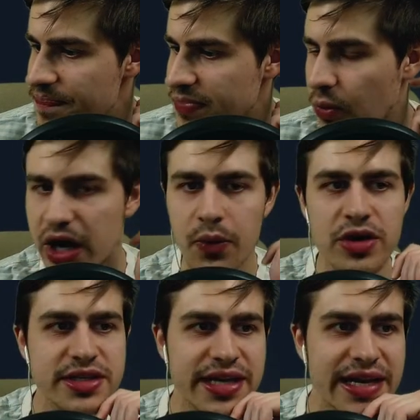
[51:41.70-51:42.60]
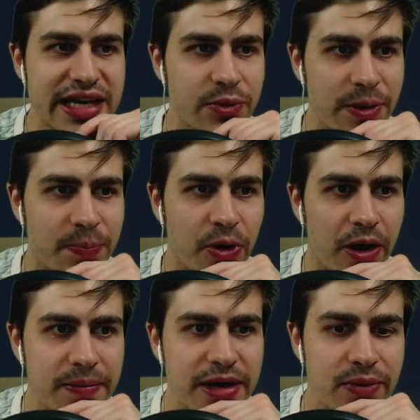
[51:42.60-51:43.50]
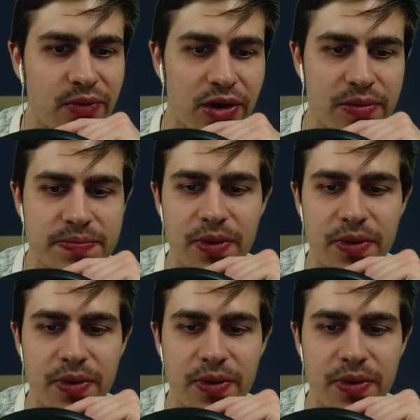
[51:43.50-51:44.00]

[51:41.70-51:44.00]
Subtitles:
What I will say is that we probably will